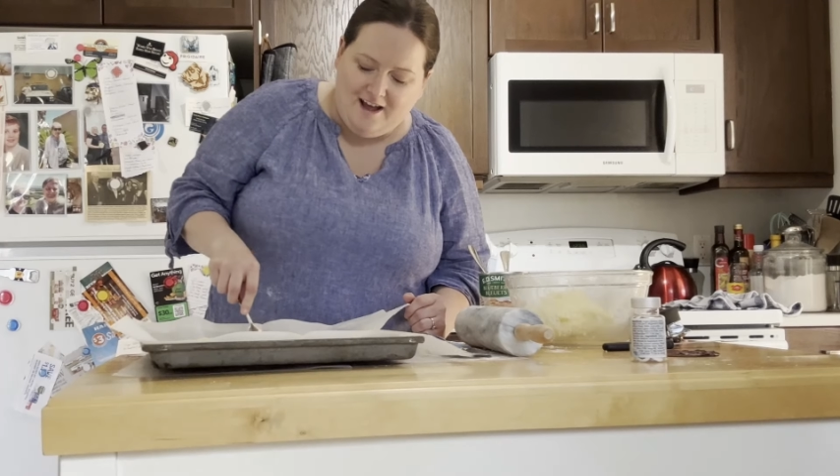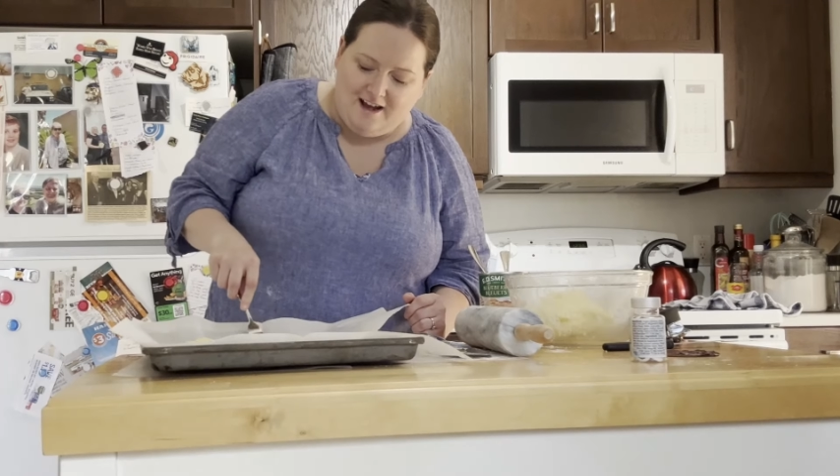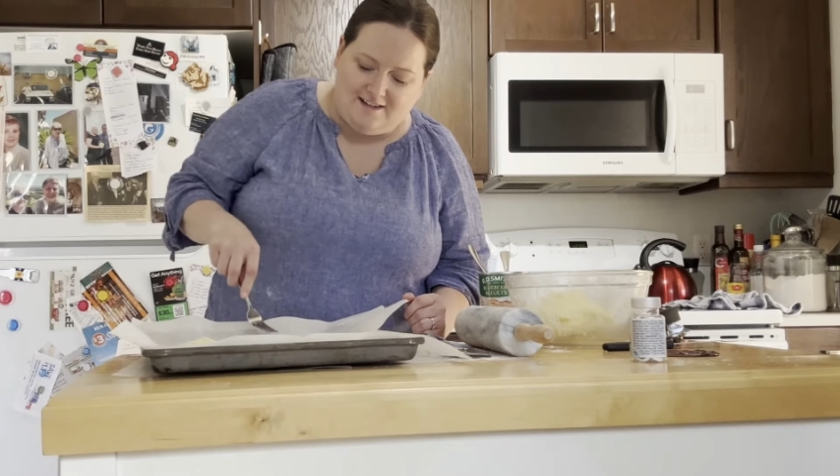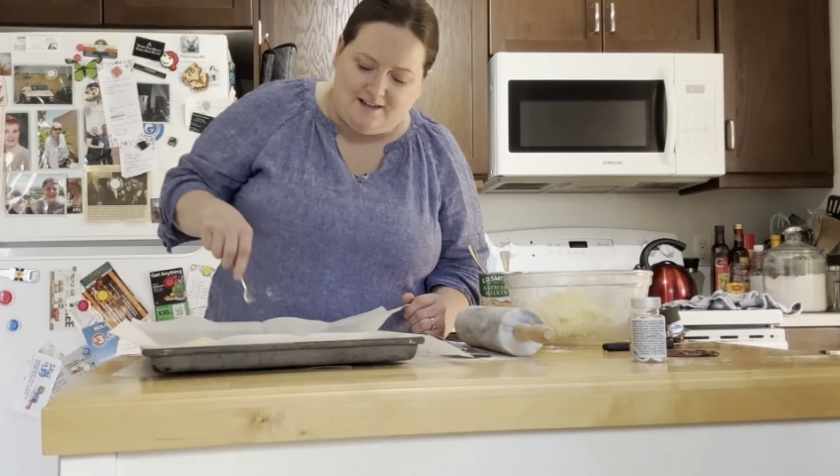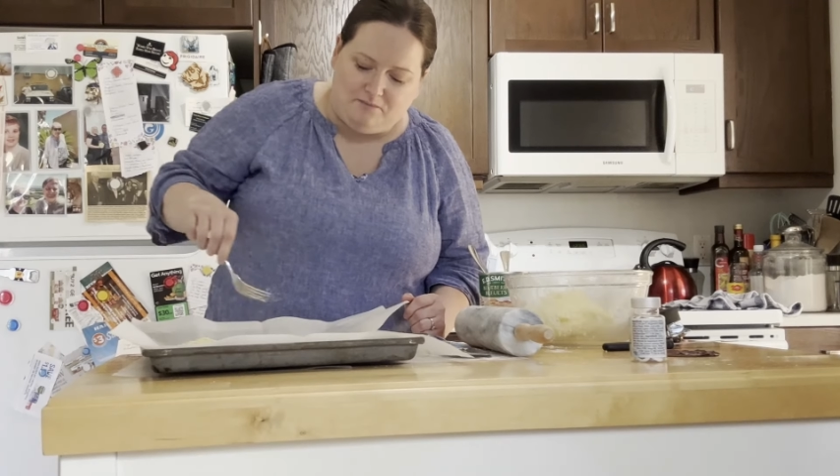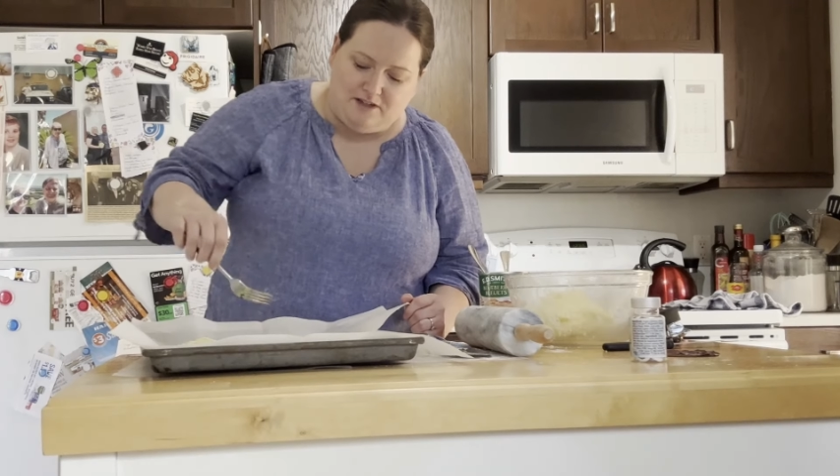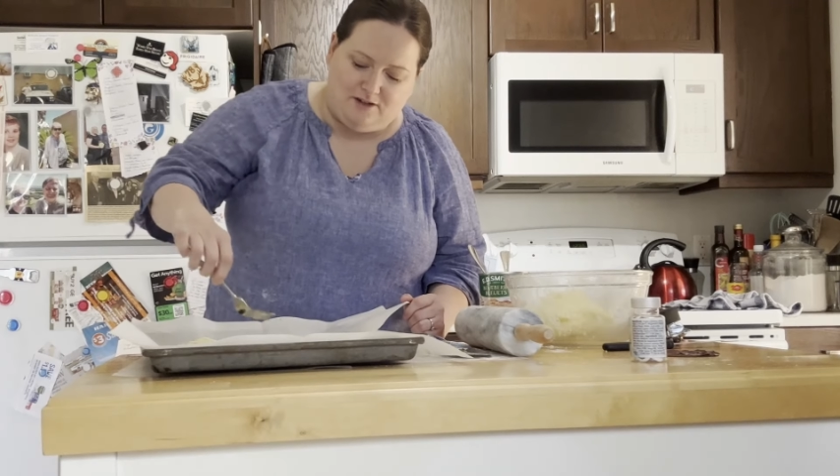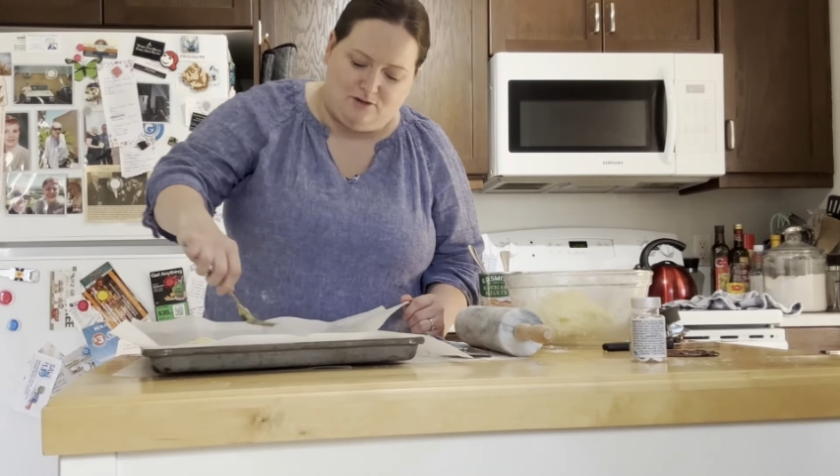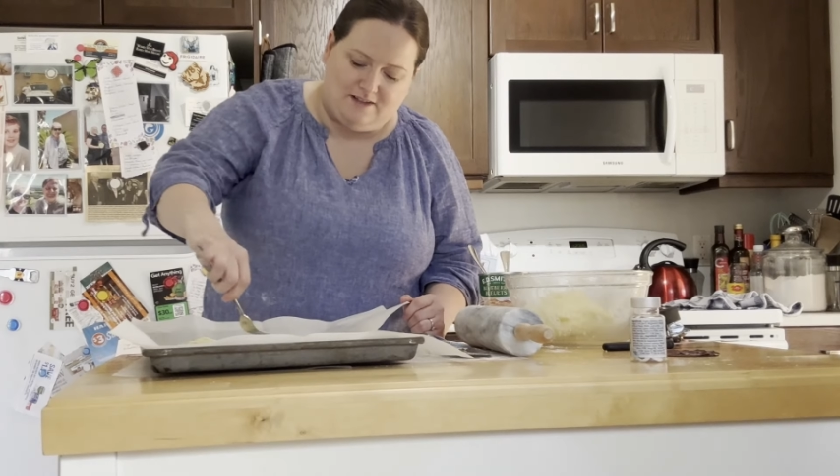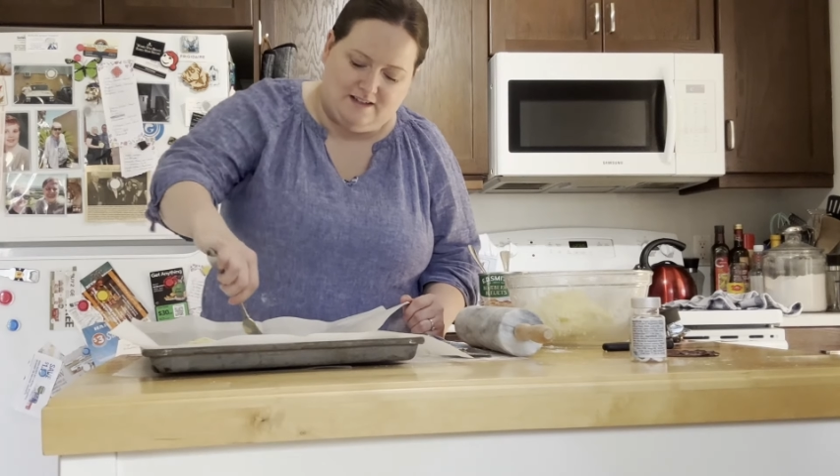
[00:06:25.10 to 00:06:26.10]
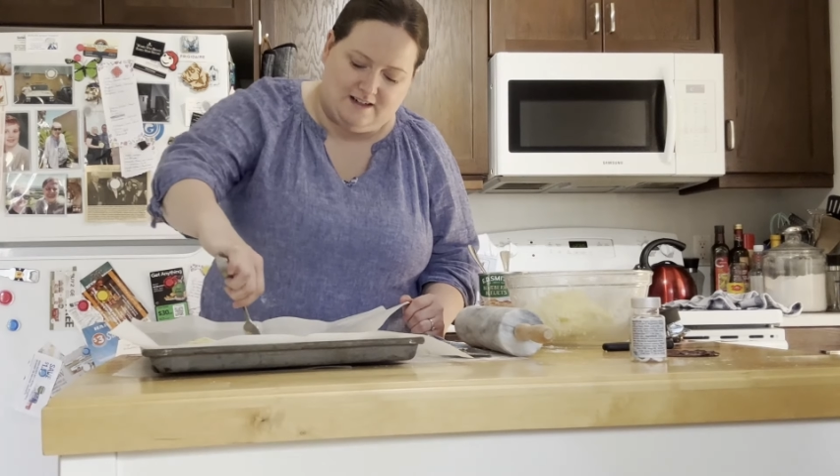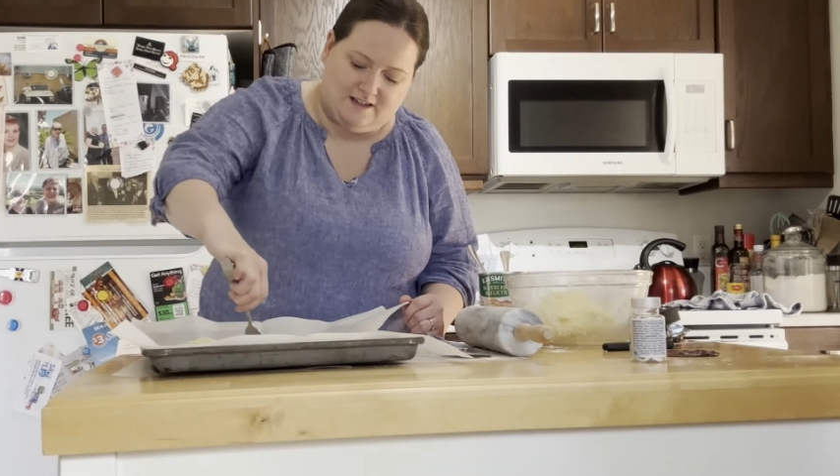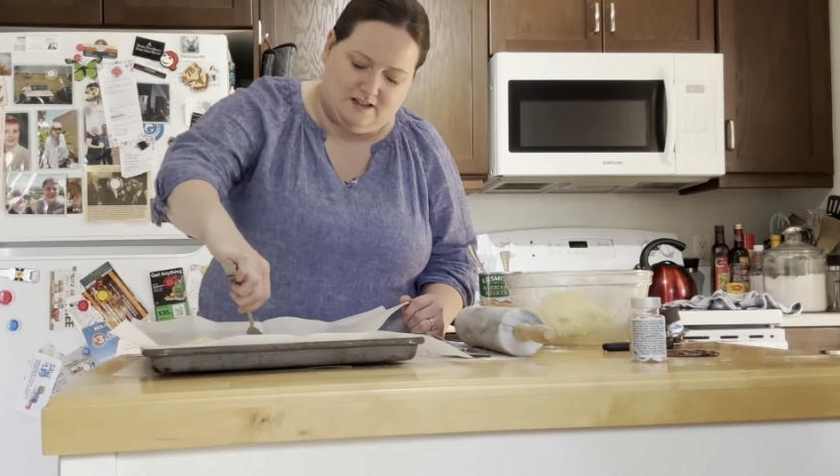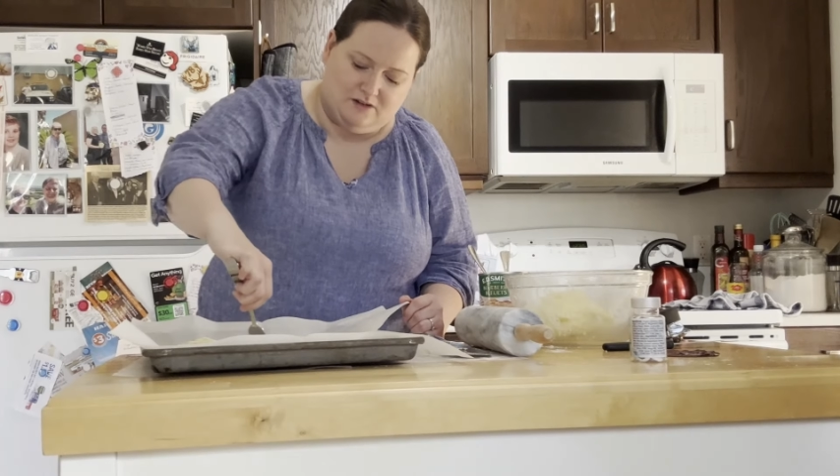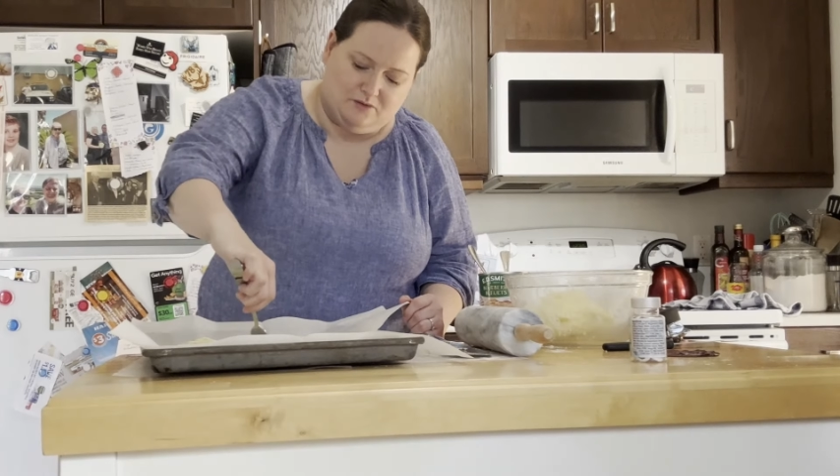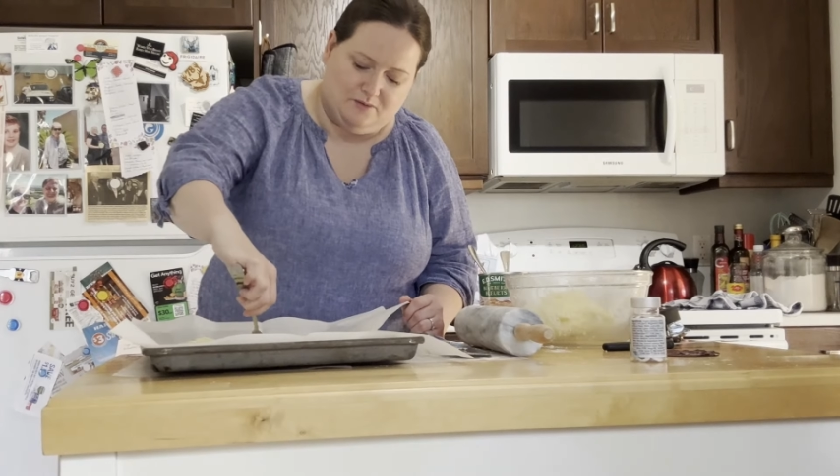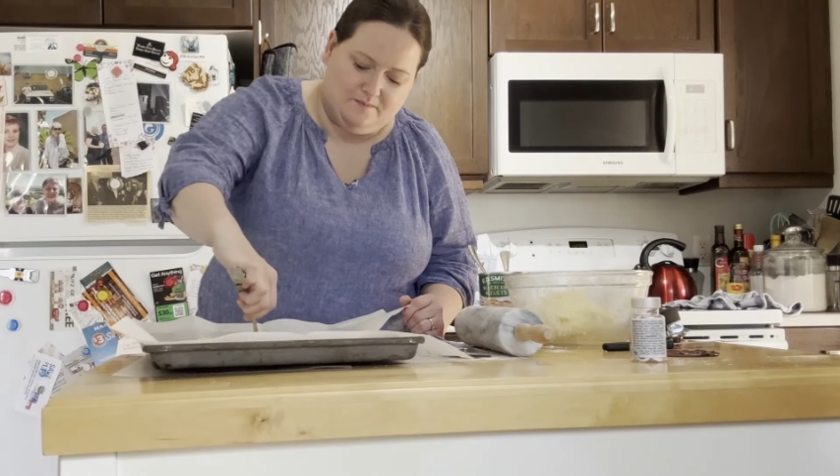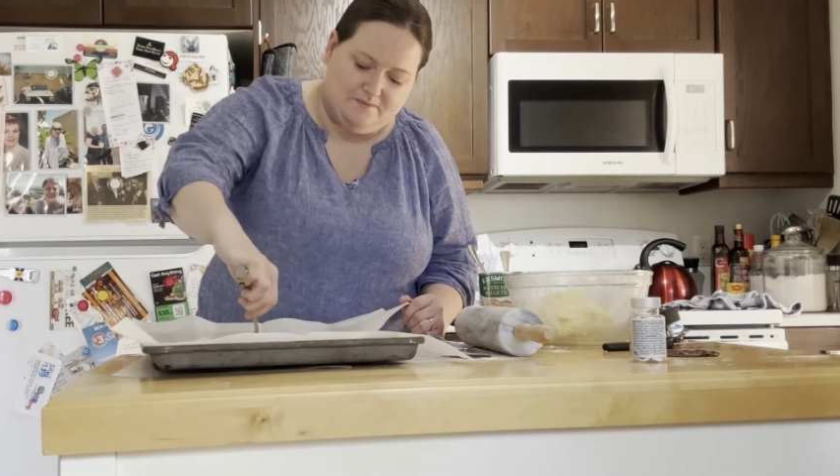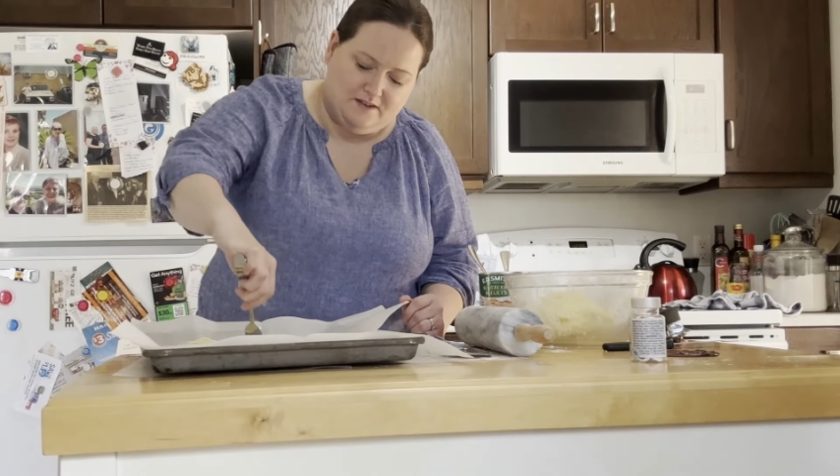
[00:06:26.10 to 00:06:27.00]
had something to stick to.